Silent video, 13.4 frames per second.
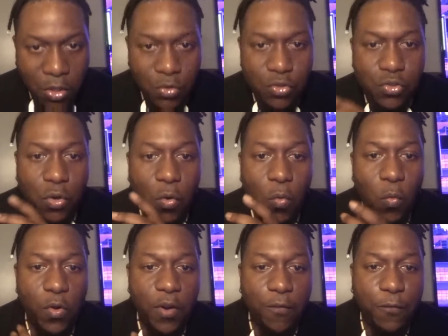So
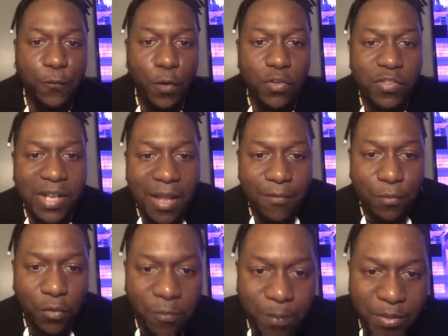the first
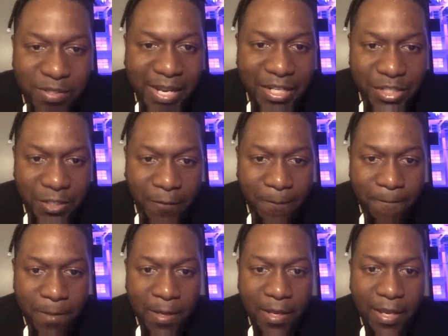level of possession,
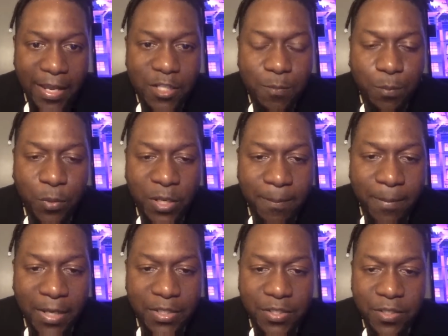it's pretty
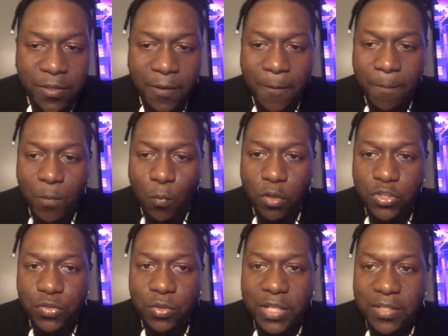much
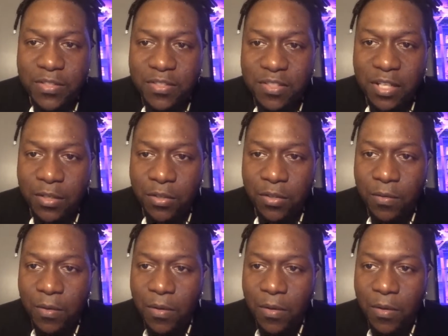what you'll consider